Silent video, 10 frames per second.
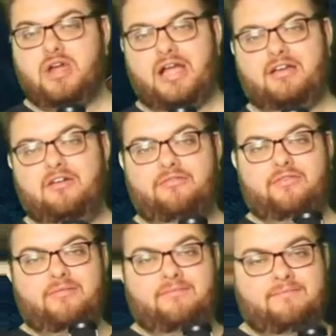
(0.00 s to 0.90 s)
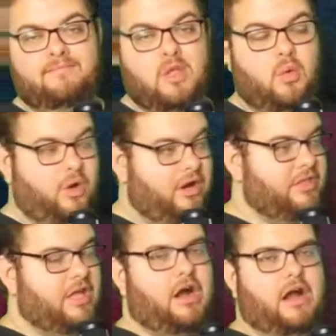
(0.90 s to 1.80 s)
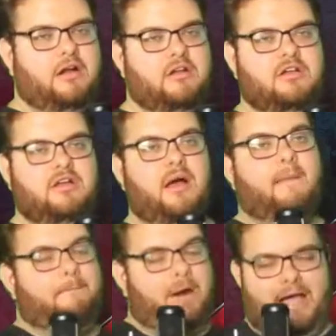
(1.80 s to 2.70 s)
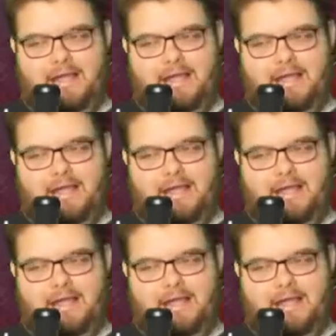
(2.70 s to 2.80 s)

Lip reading: of where they are. But